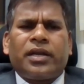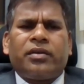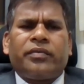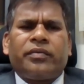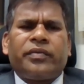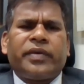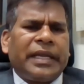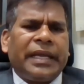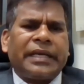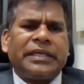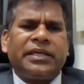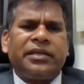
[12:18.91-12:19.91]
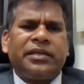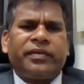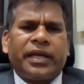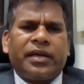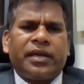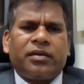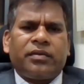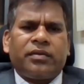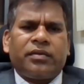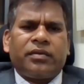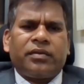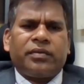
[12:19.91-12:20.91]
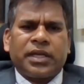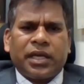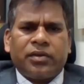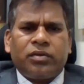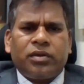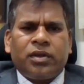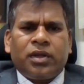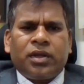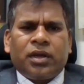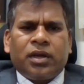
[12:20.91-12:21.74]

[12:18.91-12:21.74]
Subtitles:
kind of a reactive kind of a scenario.